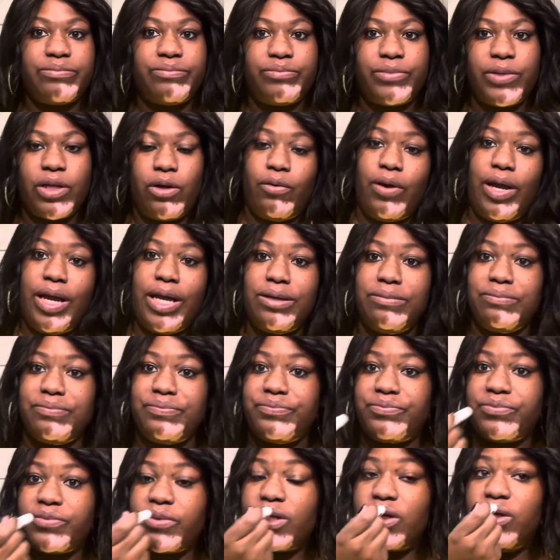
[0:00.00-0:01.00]
Alright,
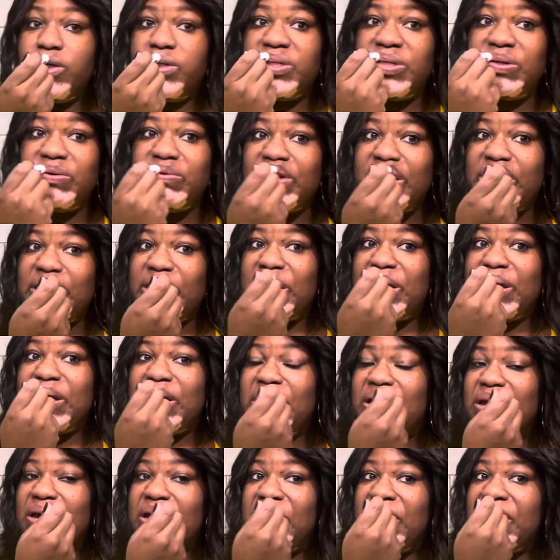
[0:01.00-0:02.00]
when she ready
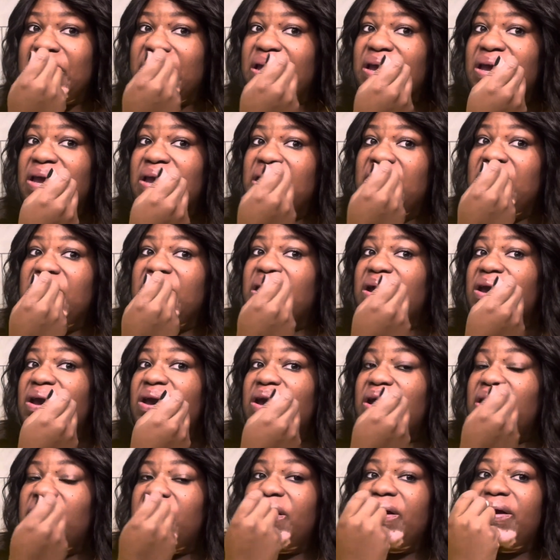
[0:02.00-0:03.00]

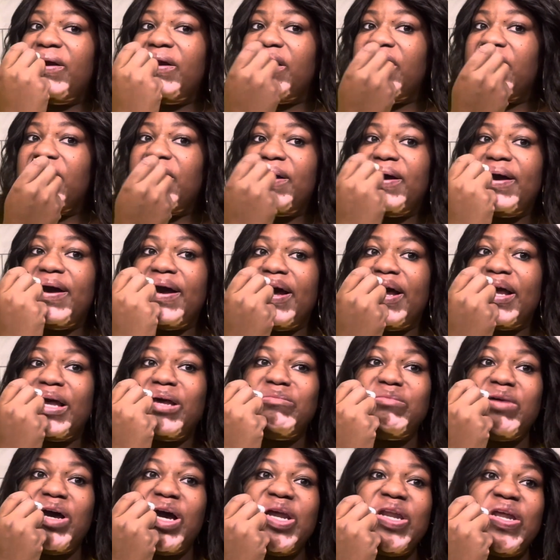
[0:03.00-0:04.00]
Alright y'all, I am
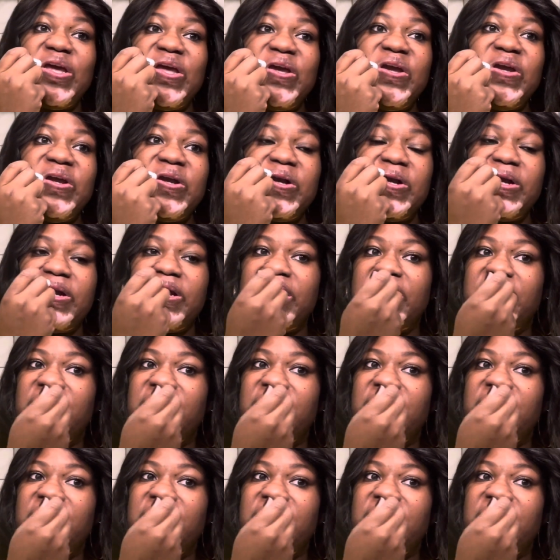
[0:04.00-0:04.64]
out of here